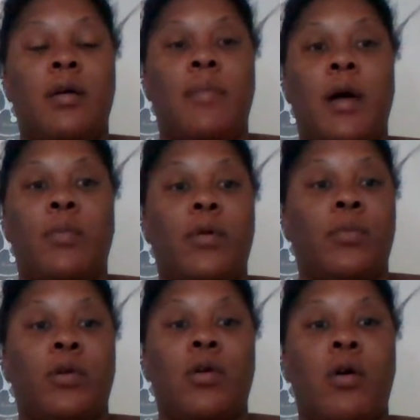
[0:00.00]
I won't
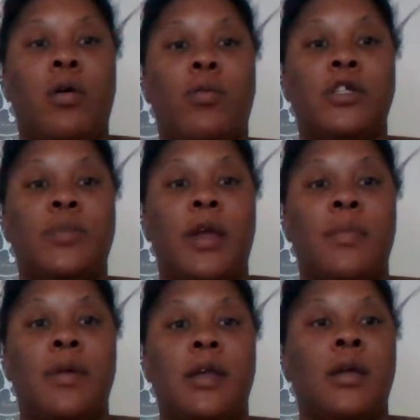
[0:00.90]
recall which
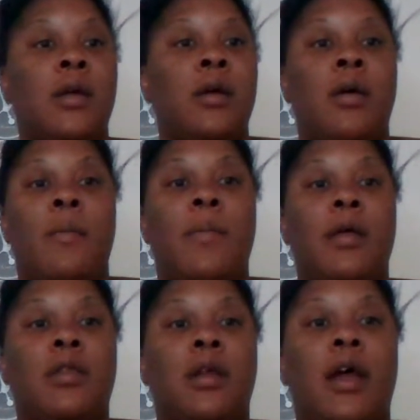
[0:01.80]
payment
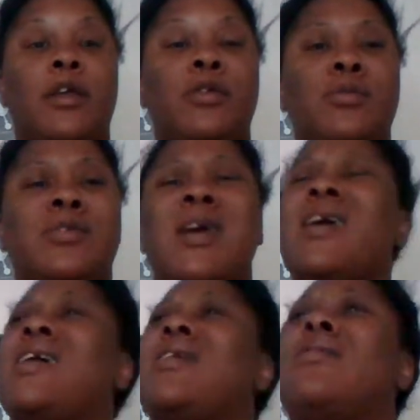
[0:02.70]
method I used.
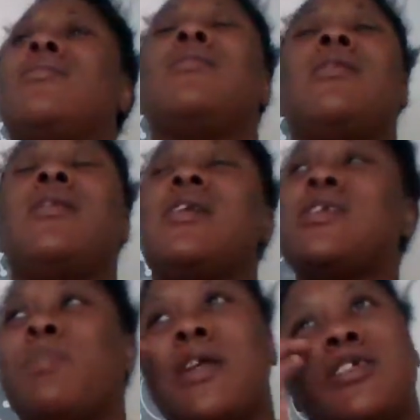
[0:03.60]

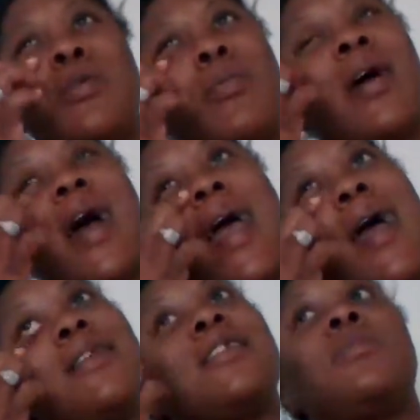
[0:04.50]
Especially when I
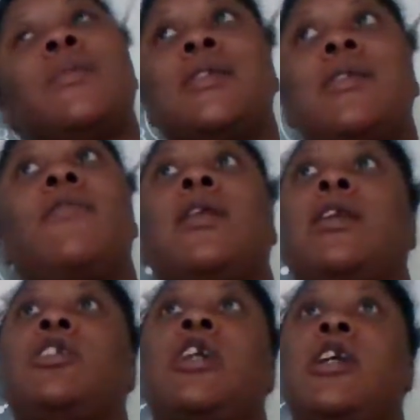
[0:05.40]
had to
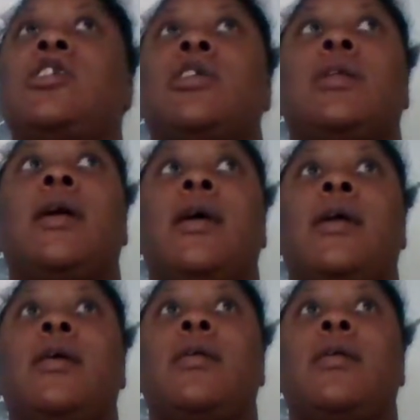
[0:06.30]
specifically change it. Like,